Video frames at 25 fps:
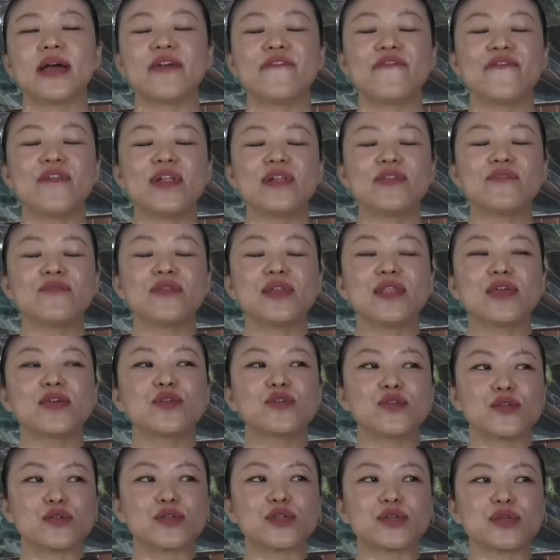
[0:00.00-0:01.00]
I felt really
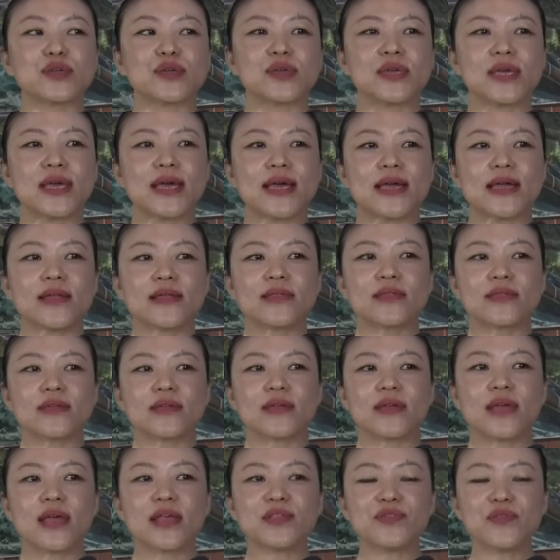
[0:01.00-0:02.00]
good and
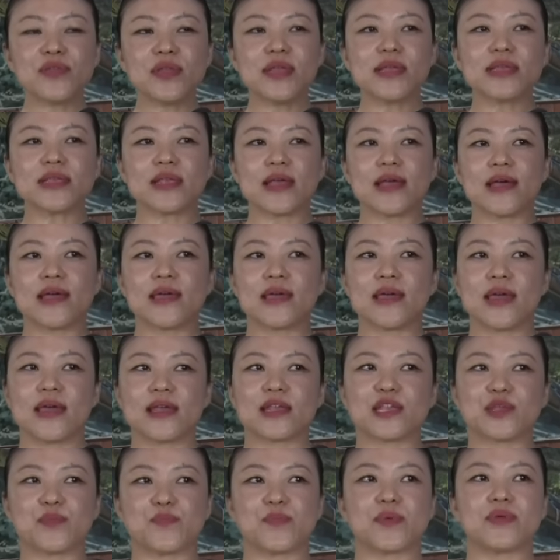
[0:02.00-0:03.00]
as soon as I
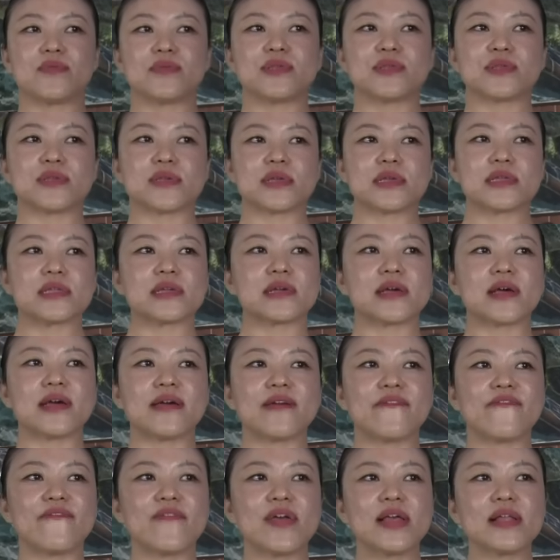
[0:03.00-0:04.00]
experienced it I
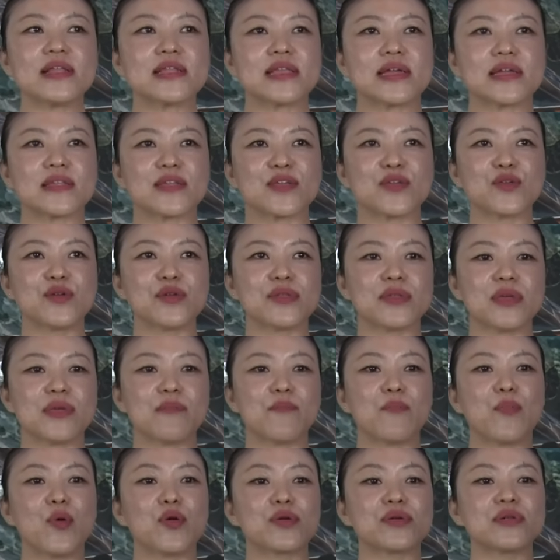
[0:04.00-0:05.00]
felt that you know the
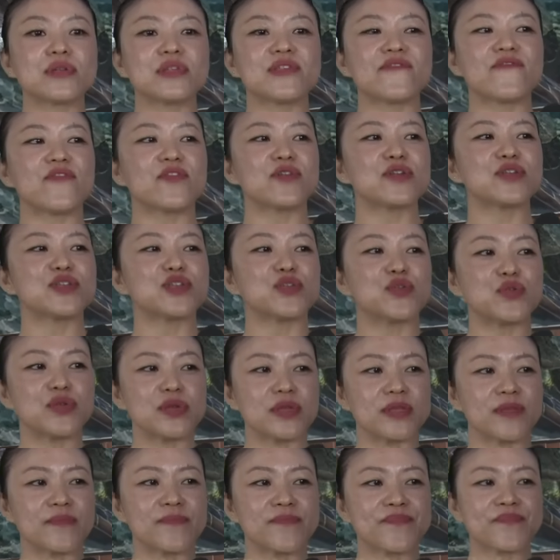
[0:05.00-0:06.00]
importance for the
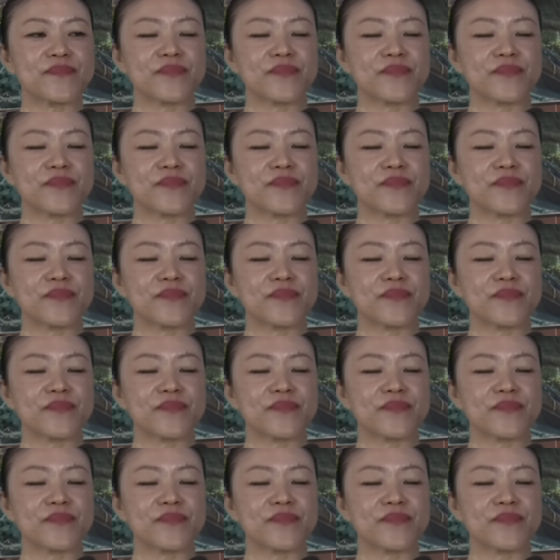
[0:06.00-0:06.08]
student